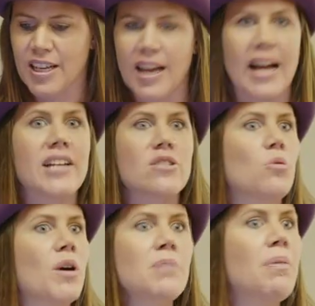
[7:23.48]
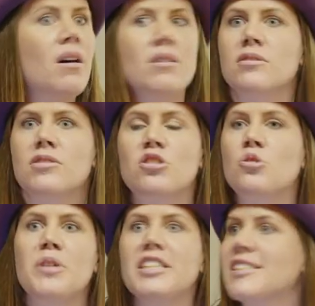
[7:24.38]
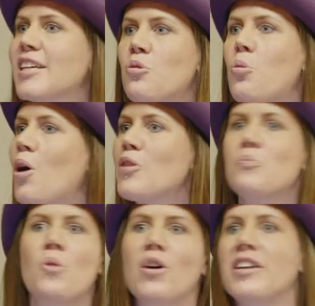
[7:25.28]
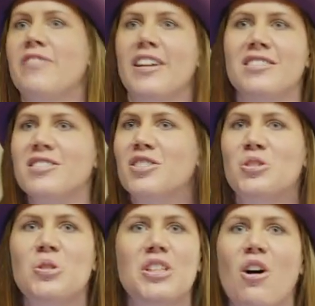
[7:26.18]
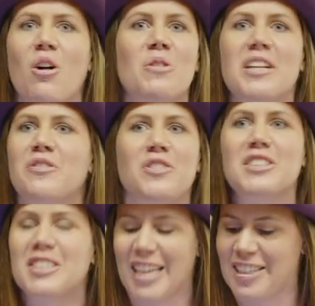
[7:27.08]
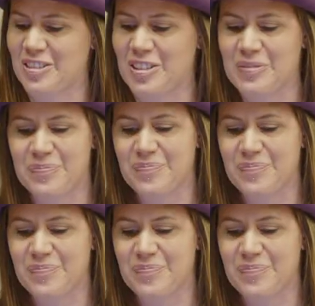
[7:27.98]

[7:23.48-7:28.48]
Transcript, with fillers: And what about squeezing one more event to the already full schedule?